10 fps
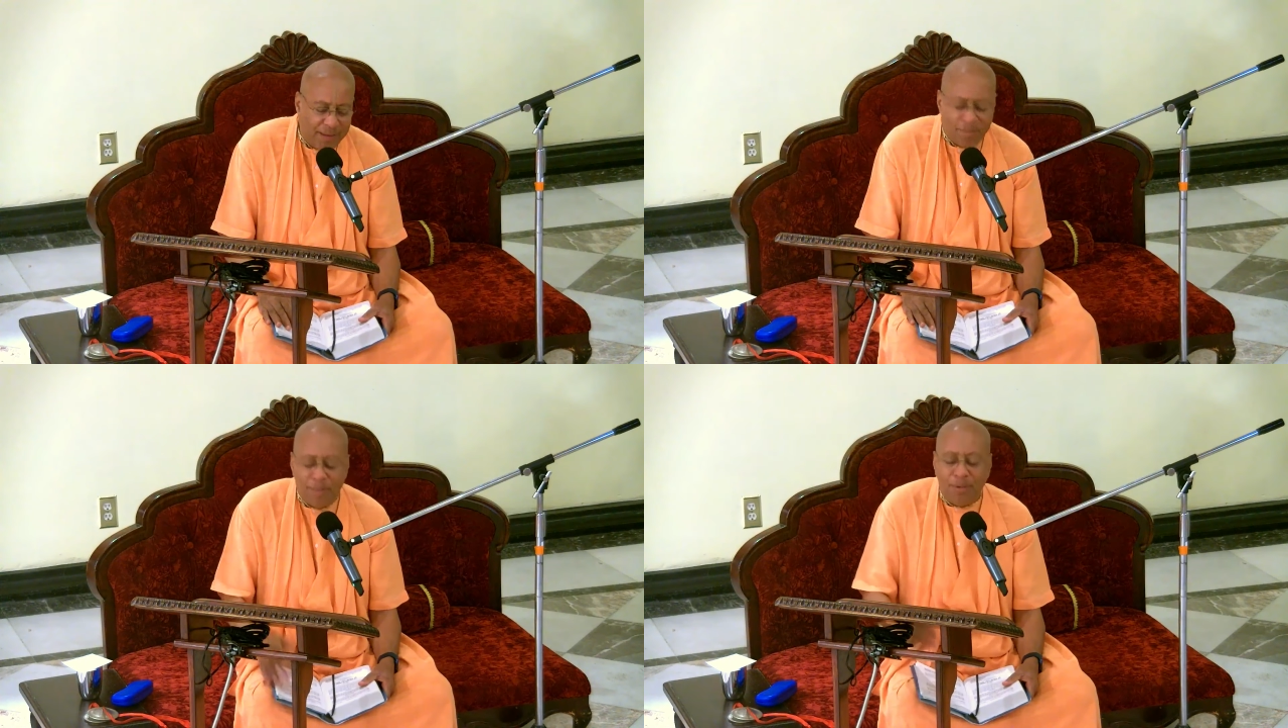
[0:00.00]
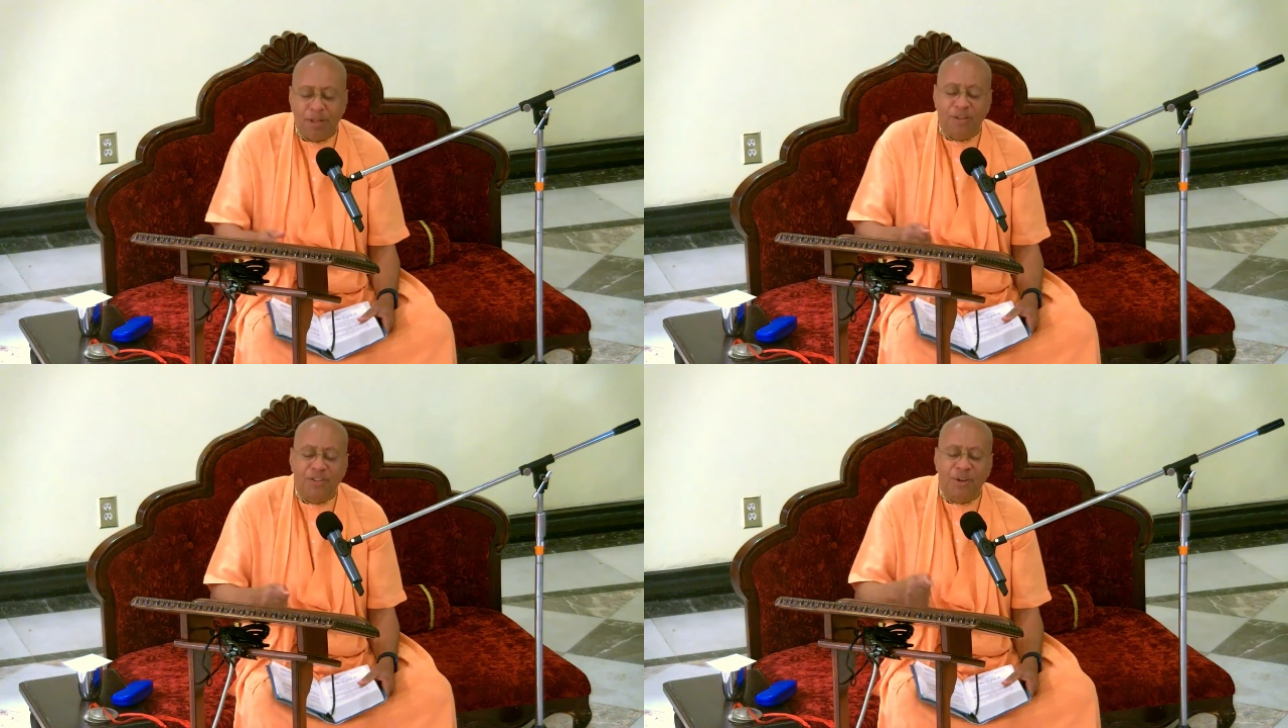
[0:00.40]
People
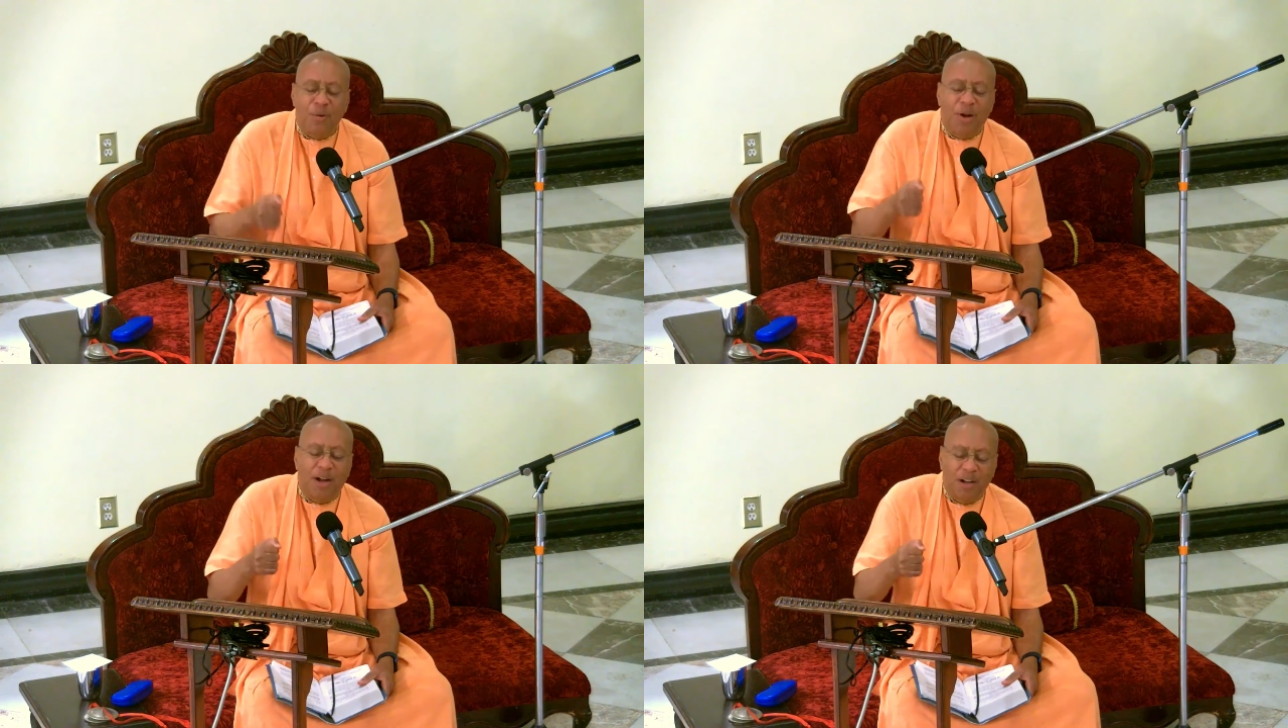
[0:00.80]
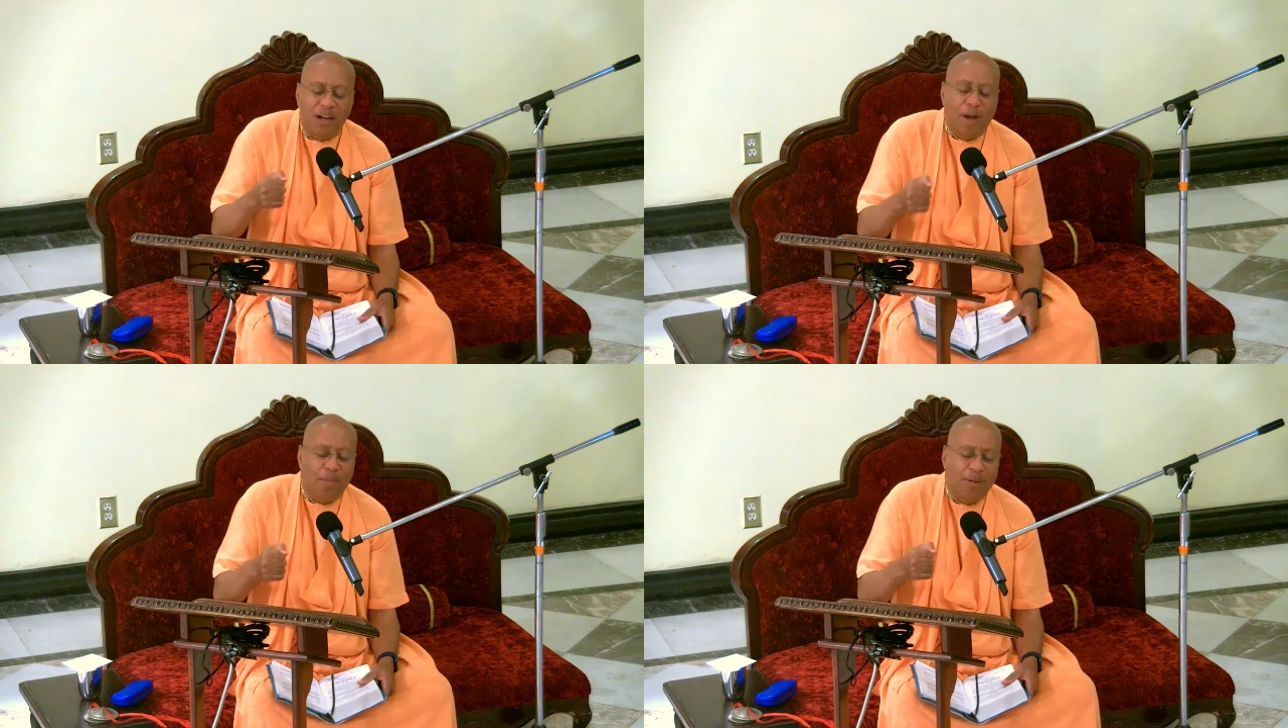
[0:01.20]
are so hung
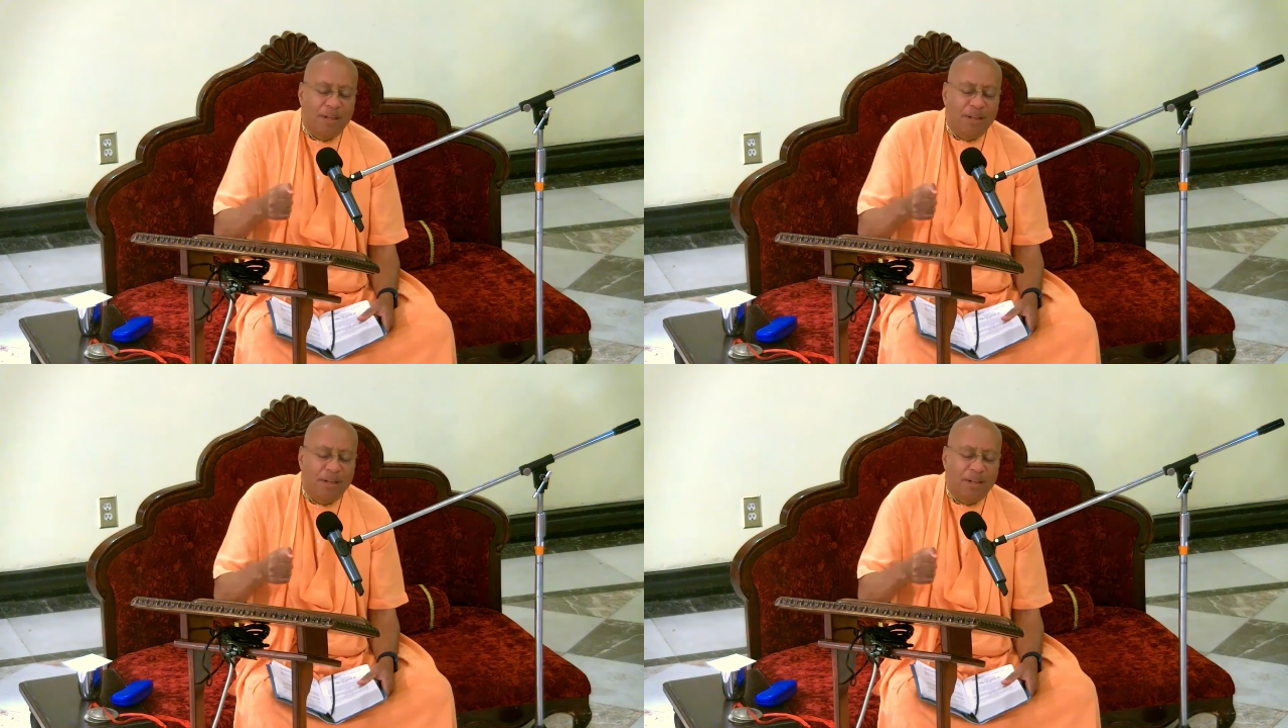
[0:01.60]
up